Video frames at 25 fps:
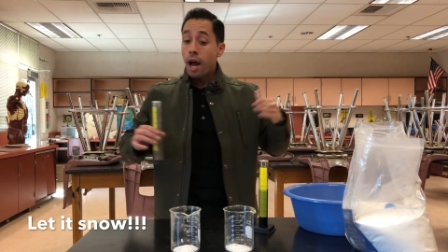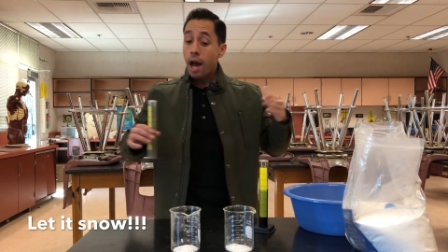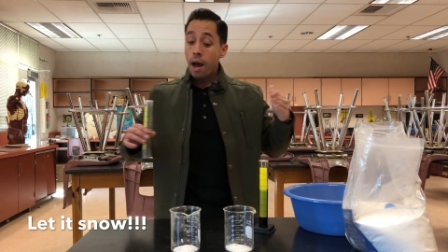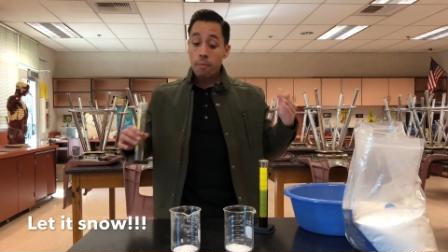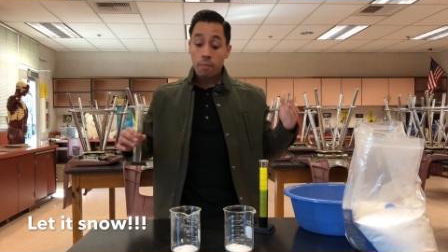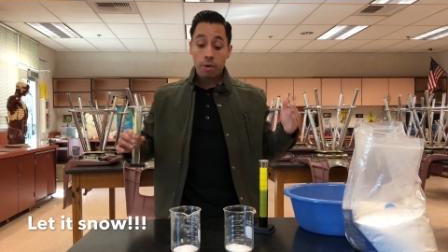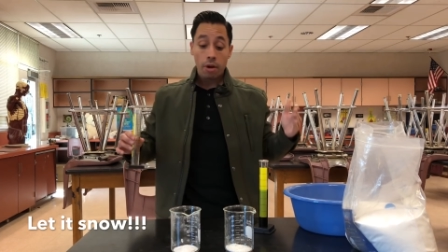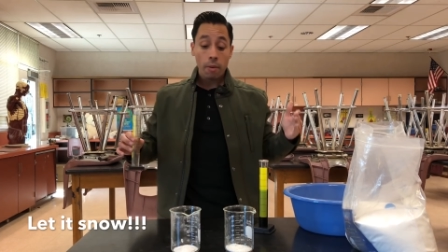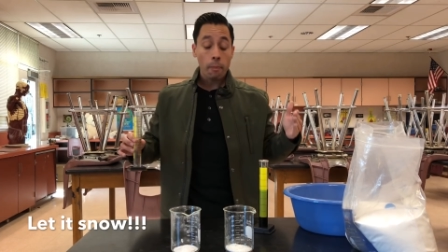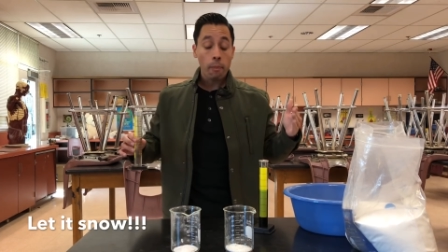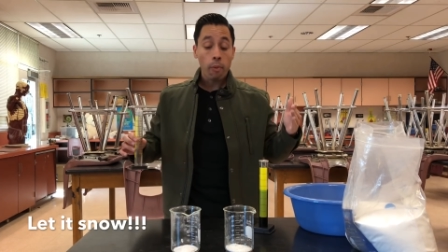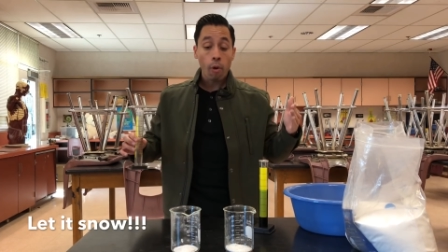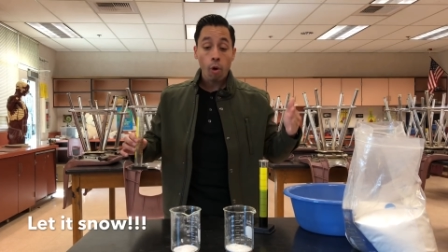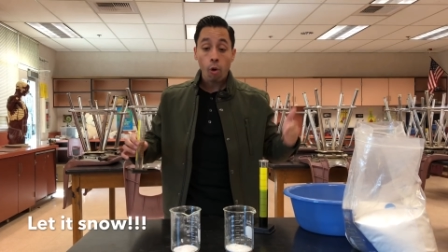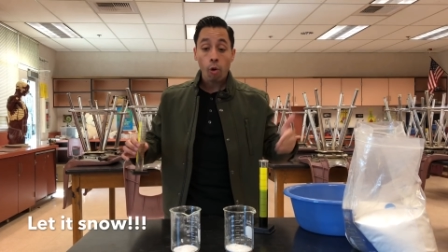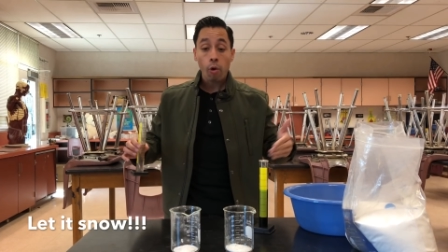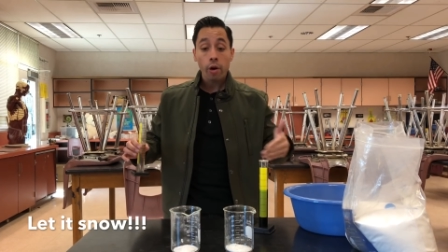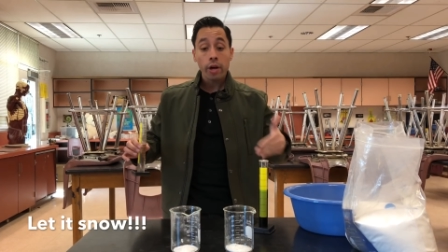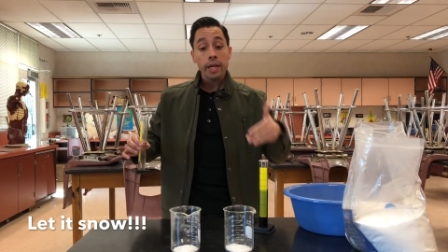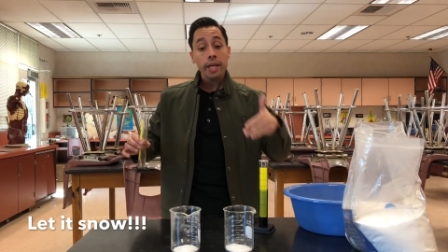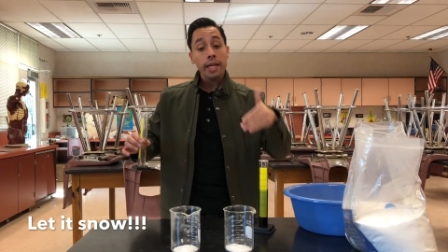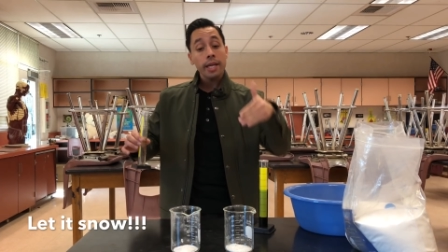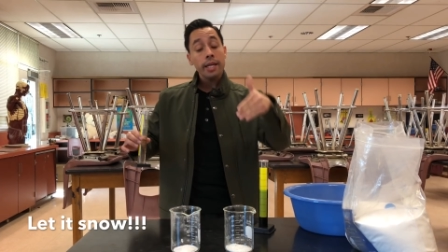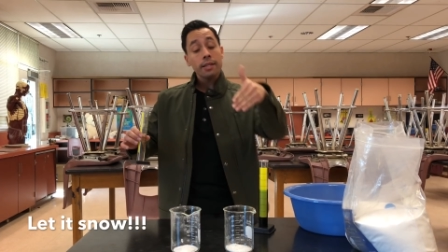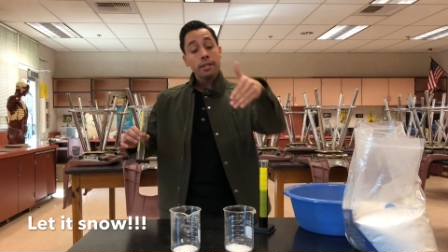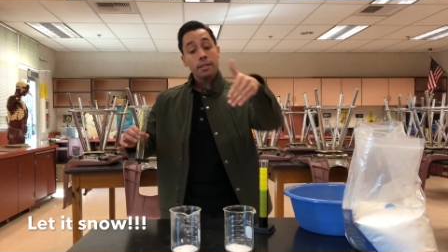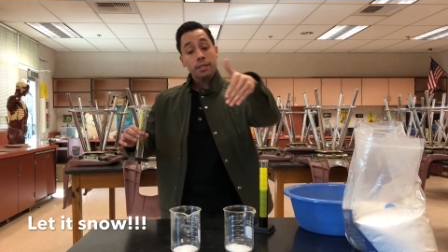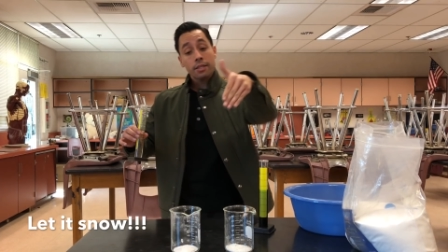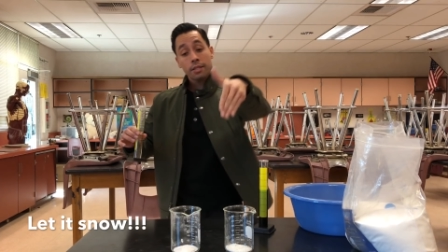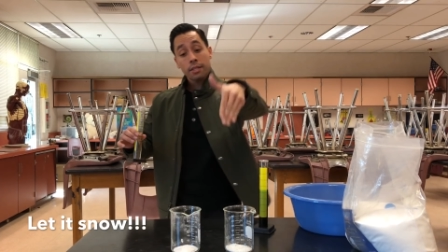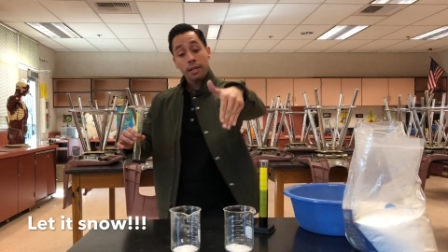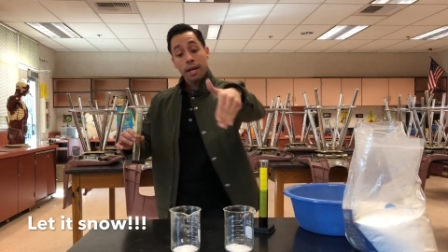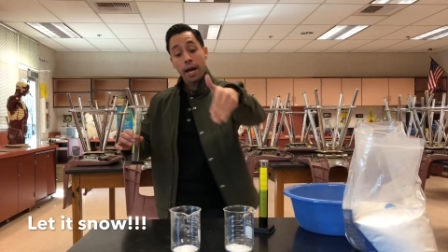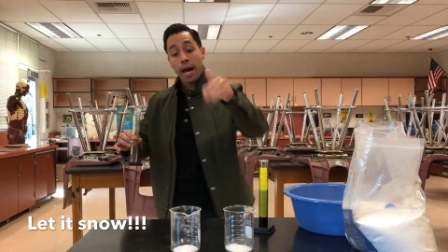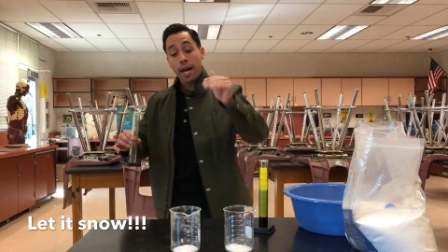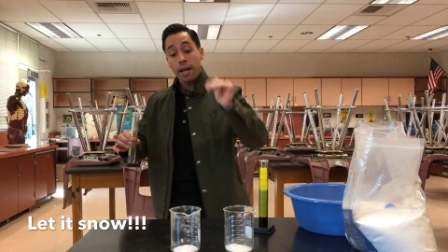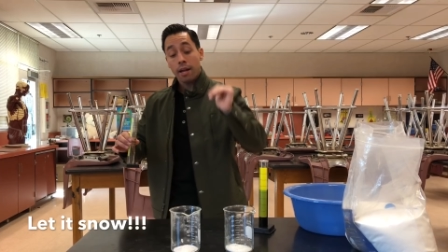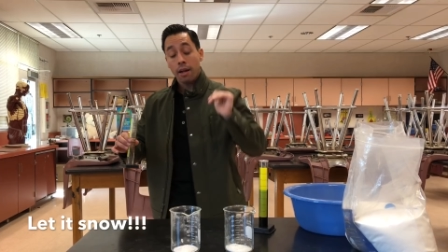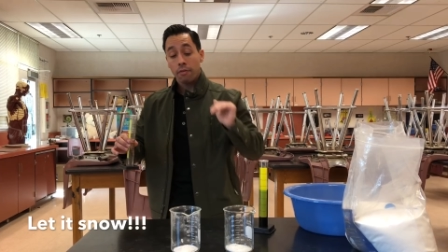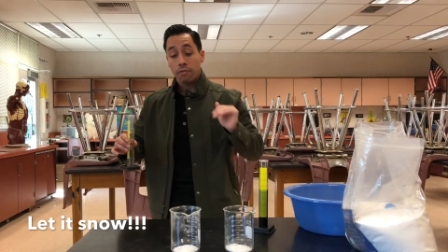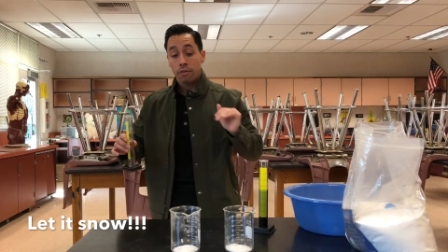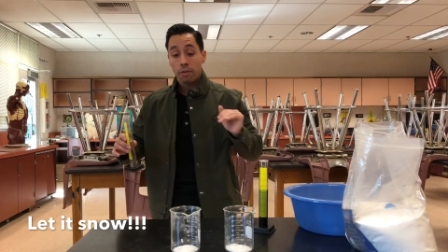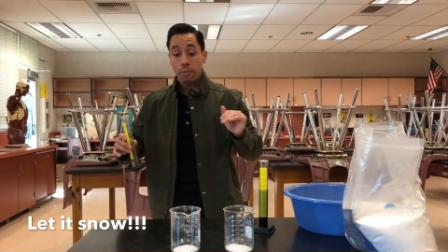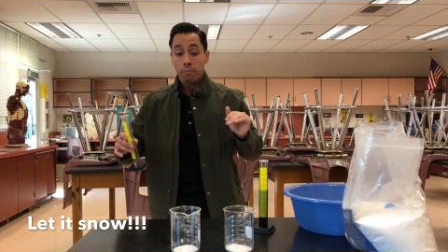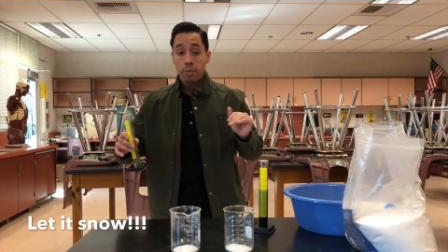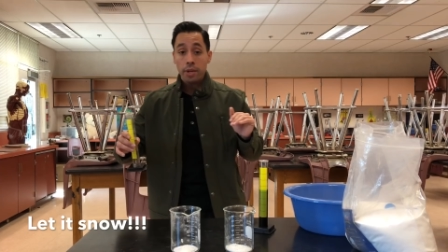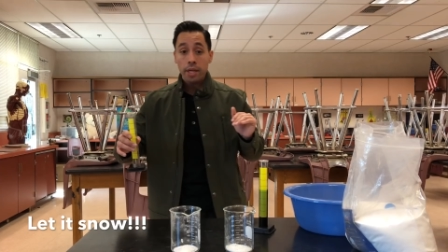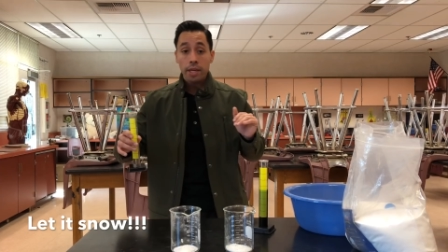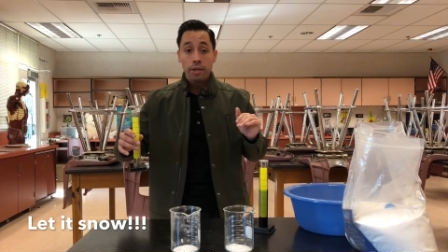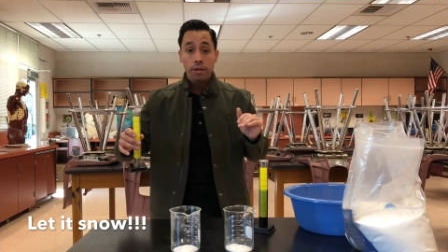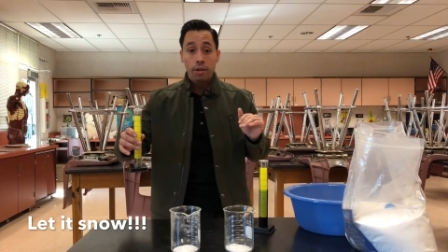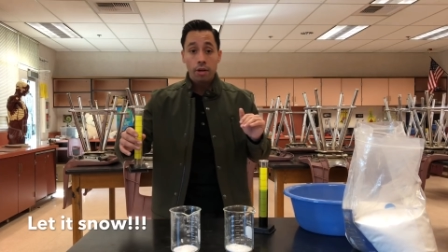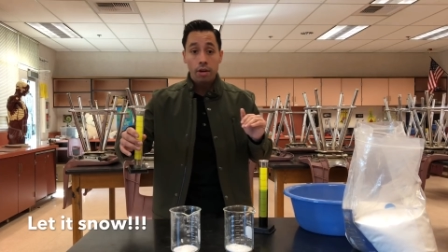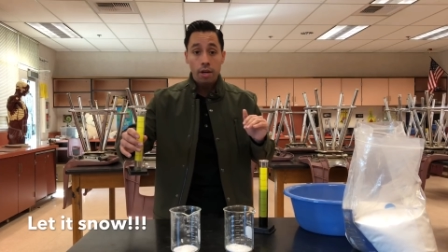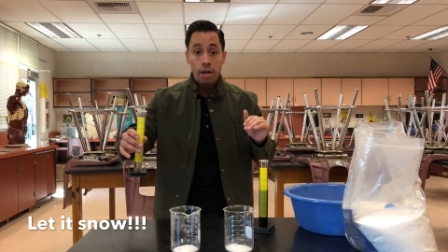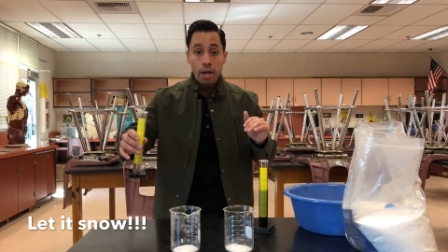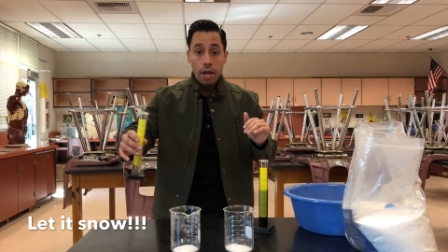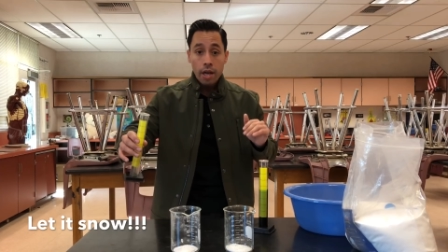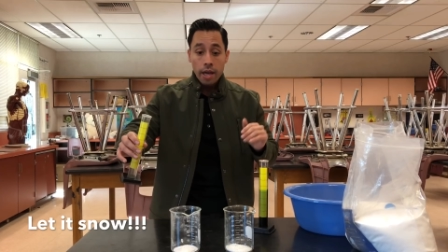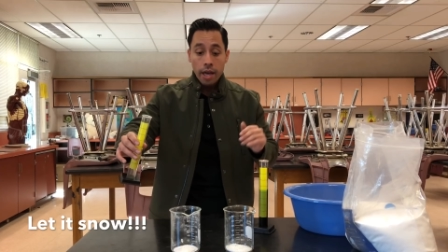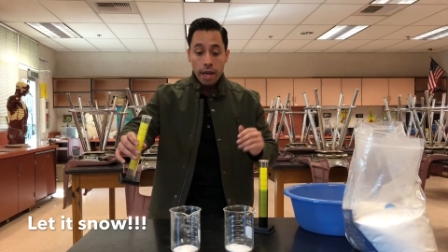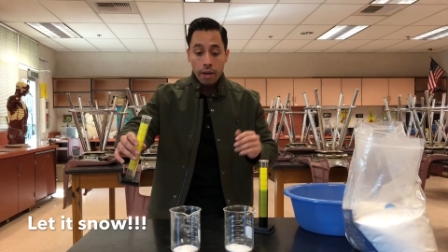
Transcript: I'm gonna pour it inside of the beaker